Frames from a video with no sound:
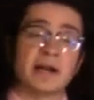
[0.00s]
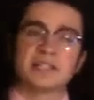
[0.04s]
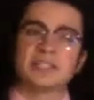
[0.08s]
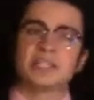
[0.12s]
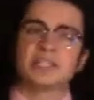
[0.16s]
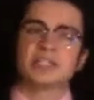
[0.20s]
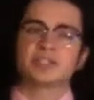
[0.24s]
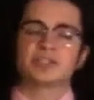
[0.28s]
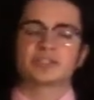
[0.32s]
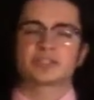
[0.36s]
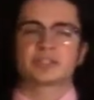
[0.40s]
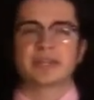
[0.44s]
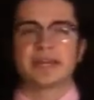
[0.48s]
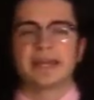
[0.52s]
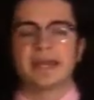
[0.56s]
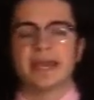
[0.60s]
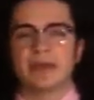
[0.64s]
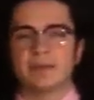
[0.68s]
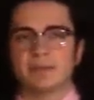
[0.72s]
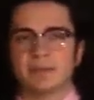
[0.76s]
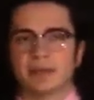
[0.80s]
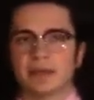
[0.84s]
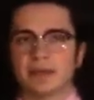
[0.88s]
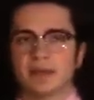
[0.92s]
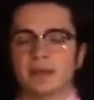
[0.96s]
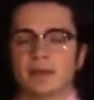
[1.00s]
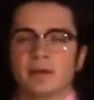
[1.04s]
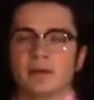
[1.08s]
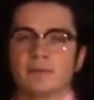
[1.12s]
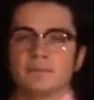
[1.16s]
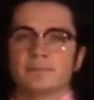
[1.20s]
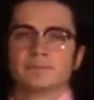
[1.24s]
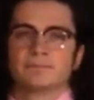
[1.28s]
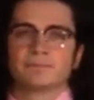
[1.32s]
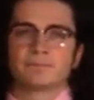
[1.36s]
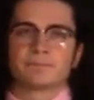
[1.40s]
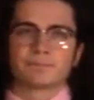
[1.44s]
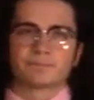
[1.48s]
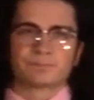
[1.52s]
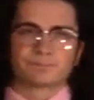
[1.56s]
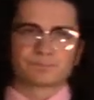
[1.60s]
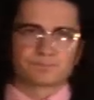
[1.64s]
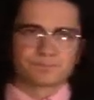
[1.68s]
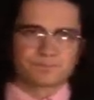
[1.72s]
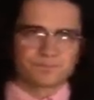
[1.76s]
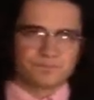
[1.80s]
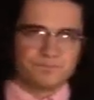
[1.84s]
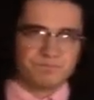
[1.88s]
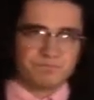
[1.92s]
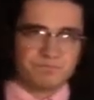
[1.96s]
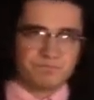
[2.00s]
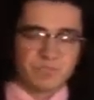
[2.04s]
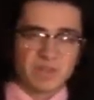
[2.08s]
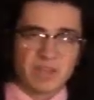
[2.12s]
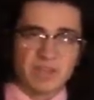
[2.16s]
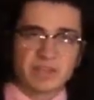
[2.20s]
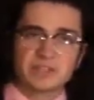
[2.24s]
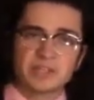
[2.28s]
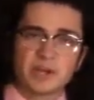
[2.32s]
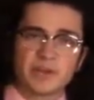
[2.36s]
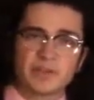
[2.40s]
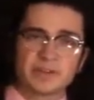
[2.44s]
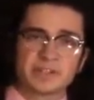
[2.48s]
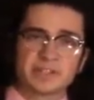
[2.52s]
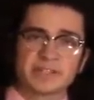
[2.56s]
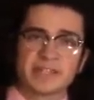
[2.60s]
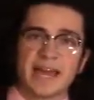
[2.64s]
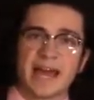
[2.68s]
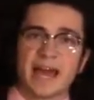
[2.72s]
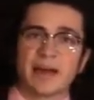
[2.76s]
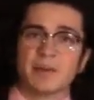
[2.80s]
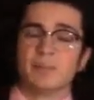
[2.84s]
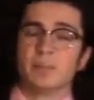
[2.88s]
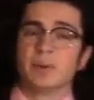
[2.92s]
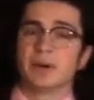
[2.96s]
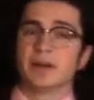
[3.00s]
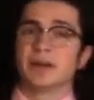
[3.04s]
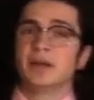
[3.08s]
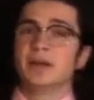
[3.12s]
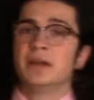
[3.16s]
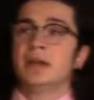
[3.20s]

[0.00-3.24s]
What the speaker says: teachers could hit me. So there's that. But